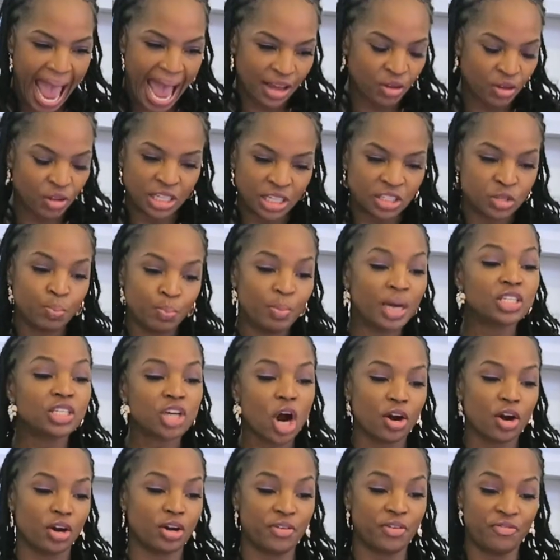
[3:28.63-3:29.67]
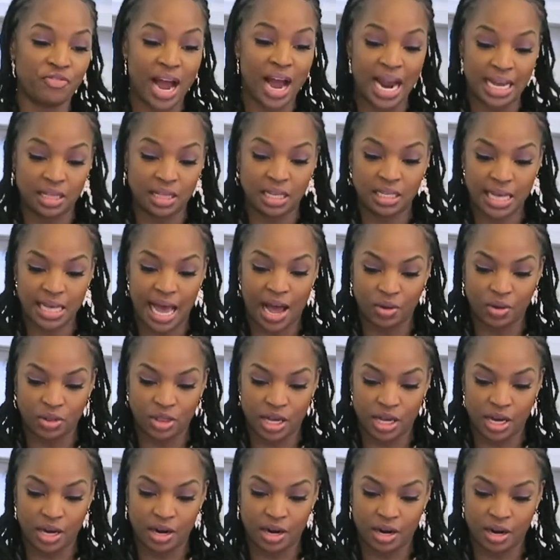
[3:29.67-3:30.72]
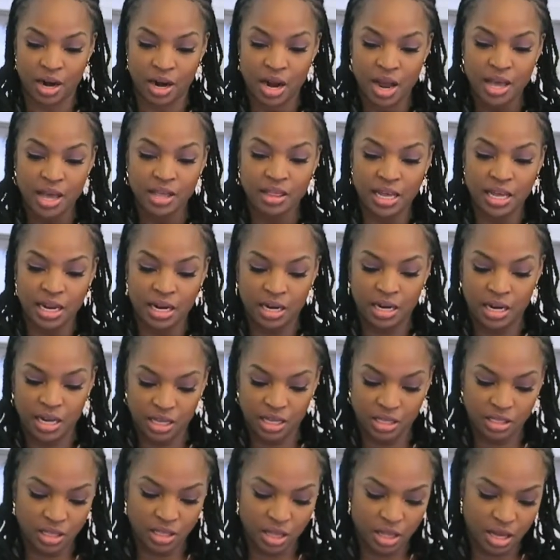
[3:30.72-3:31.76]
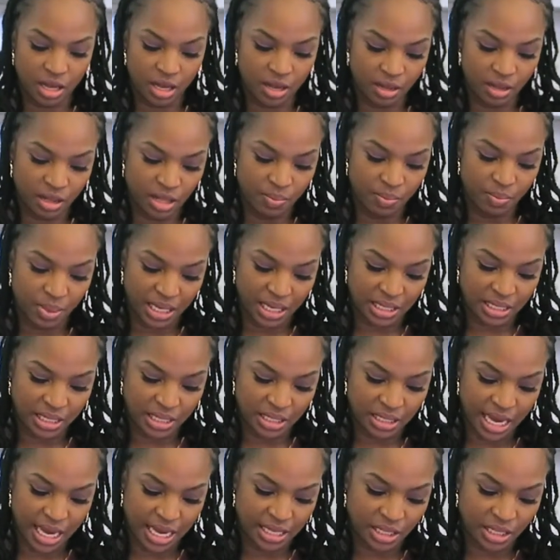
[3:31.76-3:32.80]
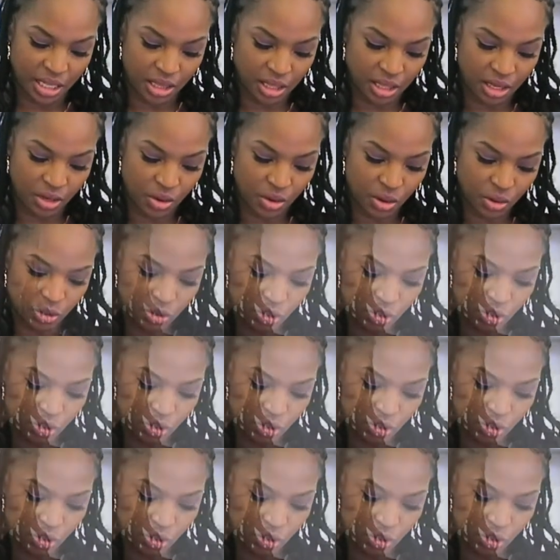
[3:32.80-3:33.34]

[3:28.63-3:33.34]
it's much harder to find this out there than it is the business case and legal.